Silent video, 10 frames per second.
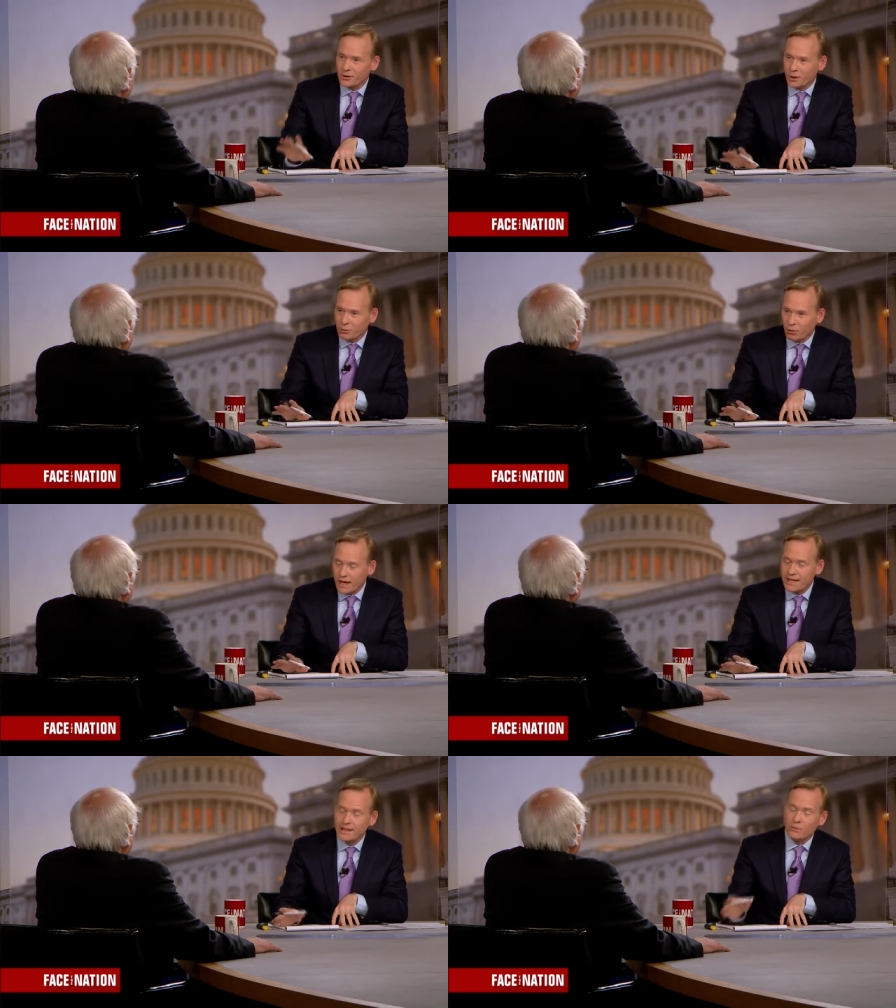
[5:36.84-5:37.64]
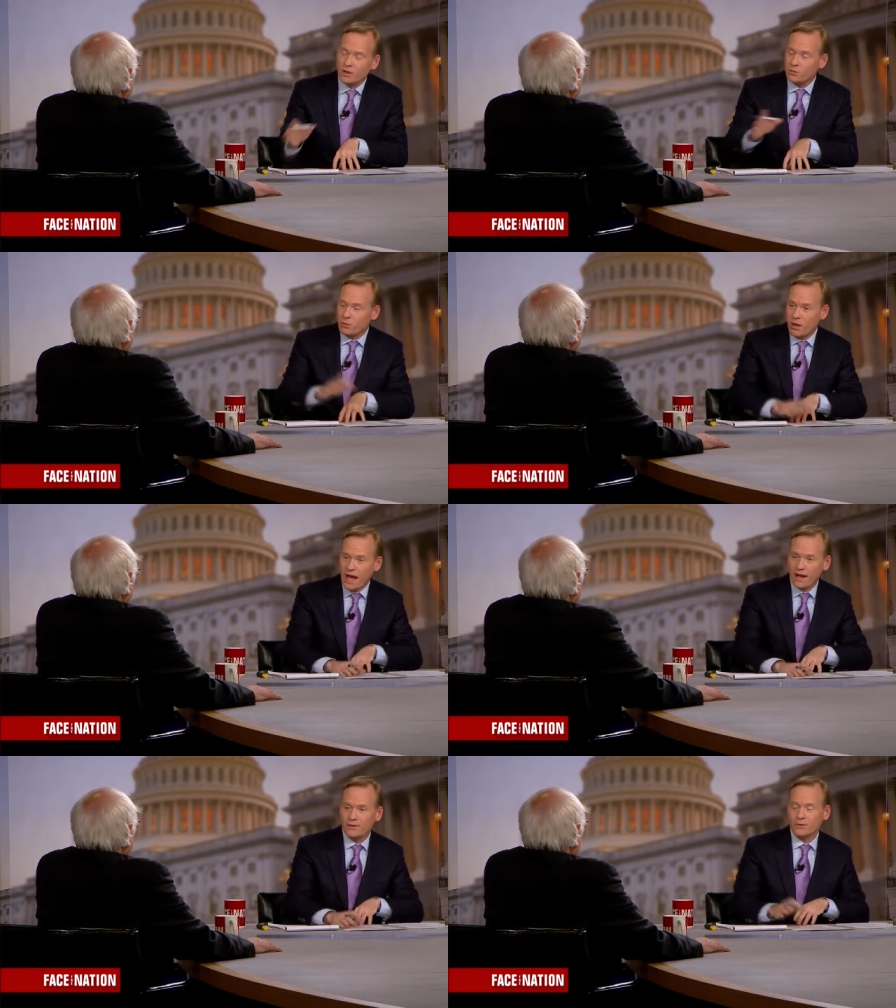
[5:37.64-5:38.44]
quick break, then we're going to be
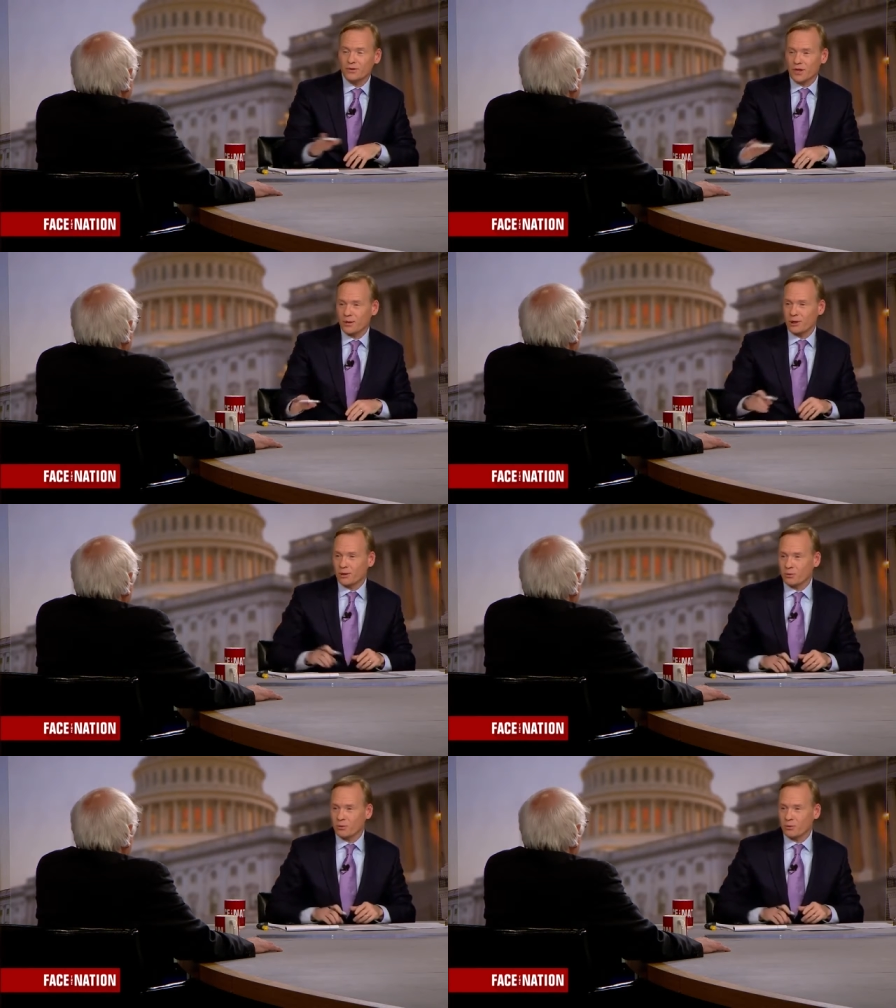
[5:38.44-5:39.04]
back. We'll talk about your